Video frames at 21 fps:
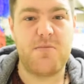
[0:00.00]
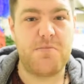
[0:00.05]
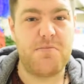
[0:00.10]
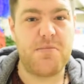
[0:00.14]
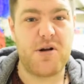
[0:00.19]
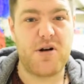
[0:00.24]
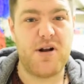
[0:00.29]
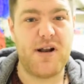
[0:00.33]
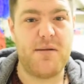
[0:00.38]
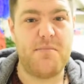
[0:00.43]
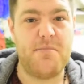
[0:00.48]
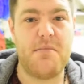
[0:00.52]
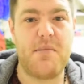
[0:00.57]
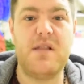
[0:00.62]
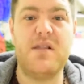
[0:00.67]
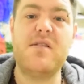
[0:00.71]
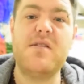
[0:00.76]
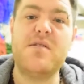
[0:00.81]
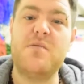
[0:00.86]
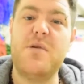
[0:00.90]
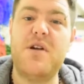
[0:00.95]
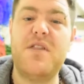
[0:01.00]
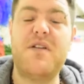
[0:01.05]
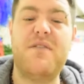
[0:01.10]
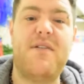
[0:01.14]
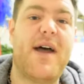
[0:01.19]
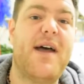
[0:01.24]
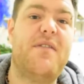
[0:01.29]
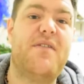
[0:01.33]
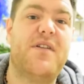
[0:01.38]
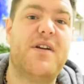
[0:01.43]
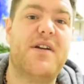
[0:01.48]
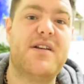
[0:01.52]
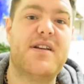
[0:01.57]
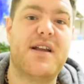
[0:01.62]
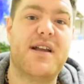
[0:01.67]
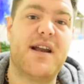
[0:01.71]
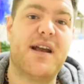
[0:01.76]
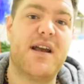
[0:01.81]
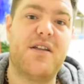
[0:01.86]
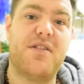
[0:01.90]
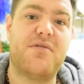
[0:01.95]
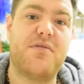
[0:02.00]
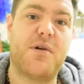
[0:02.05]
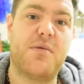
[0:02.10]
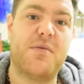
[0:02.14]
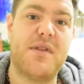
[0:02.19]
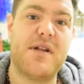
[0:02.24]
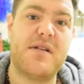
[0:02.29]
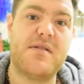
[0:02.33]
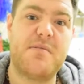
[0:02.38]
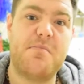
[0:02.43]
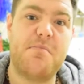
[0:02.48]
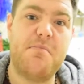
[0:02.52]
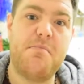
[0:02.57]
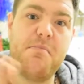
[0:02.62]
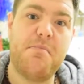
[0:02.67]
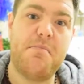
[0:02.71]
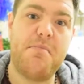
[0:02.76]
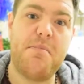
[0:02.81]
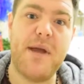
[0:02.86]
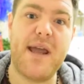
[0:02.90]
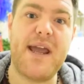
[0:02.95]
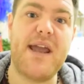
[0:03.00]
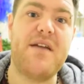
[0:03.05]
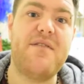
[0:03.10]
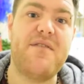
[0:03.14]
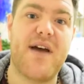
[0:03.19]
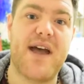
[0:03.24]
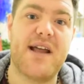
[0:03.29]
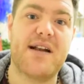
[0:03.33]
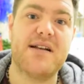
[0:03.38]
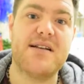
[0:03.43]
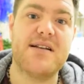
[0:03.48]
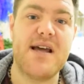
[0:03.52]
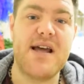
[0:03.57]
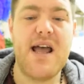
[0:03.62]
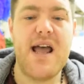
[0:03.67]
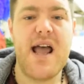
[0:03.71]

put in months worth of effort and I'd thrown this big event.